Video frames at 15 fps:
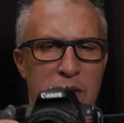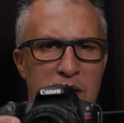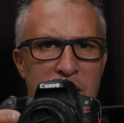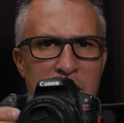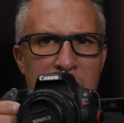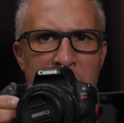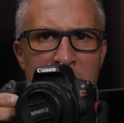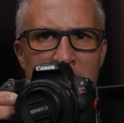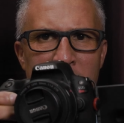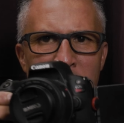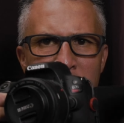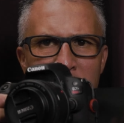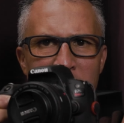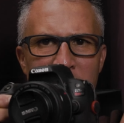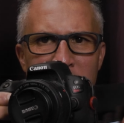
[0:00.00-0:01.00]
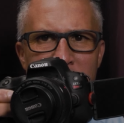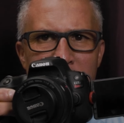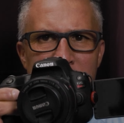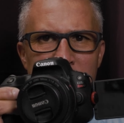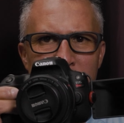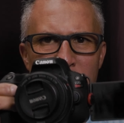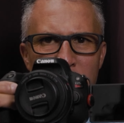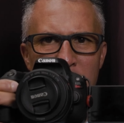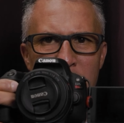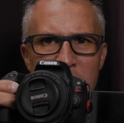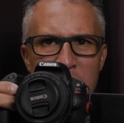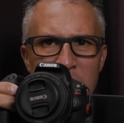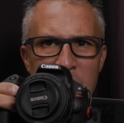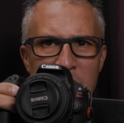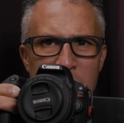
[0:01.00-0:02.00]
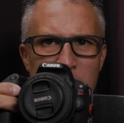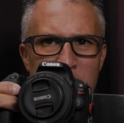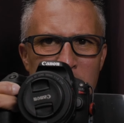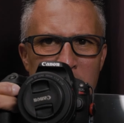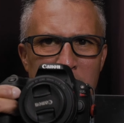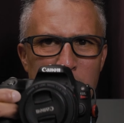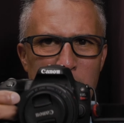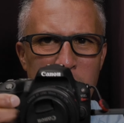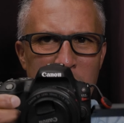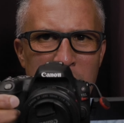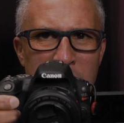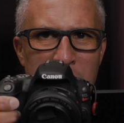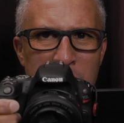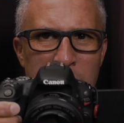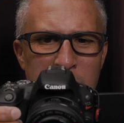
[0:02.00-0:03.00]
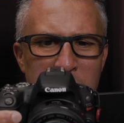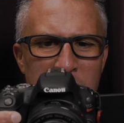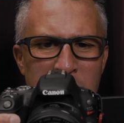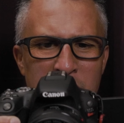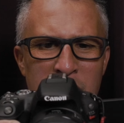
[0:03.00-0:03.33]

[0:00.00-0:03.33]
It's got articulating screen too, which I really loved.